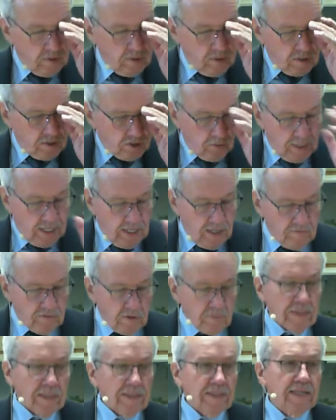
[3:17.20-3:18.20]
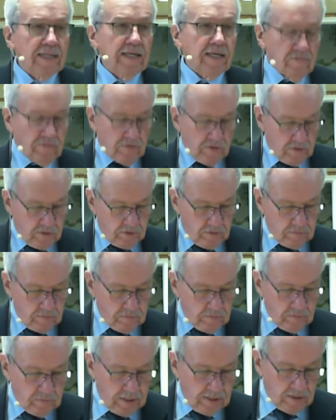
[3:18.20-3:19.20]
So every believer
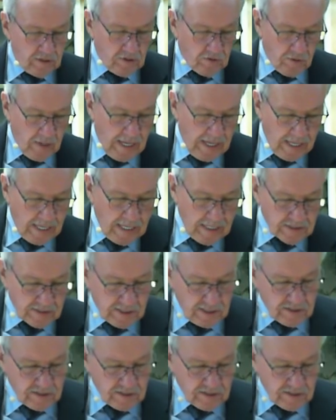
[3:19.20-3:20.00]
in Christ